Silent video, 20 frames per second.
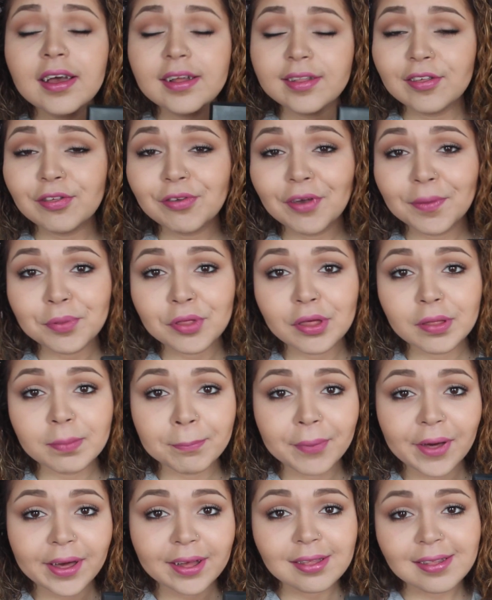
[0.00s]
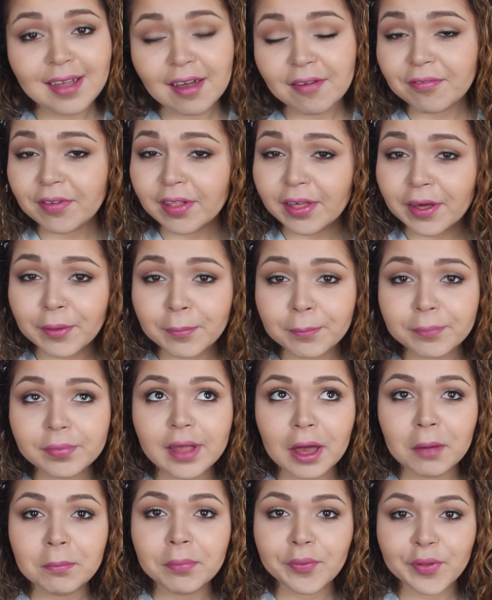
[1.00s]
description box down
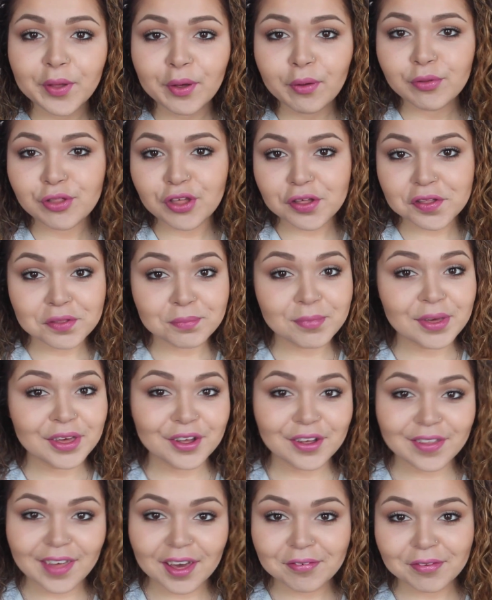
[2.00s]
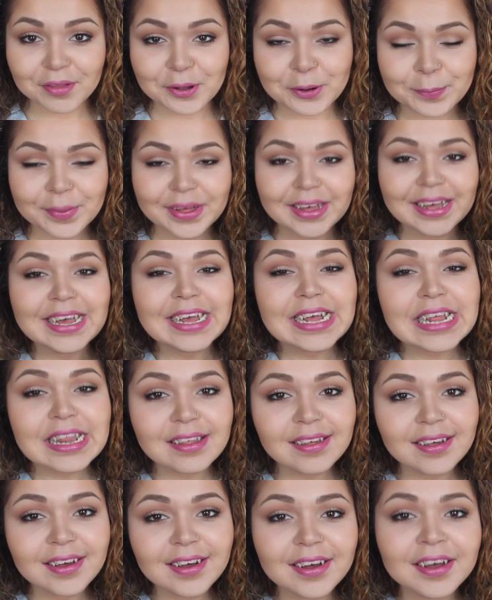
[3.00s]
below just to make your life a little bit
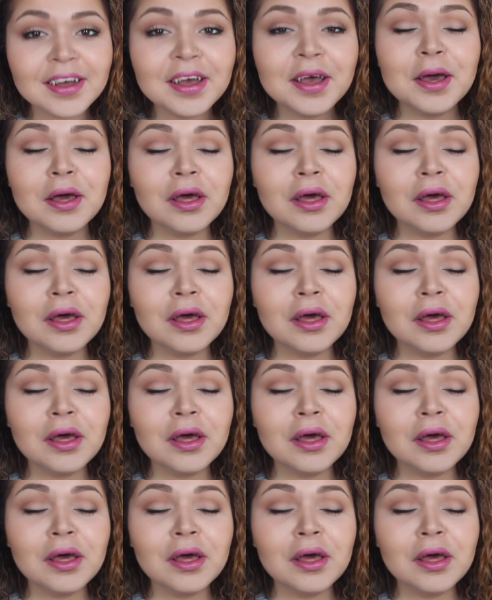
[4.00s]
easier.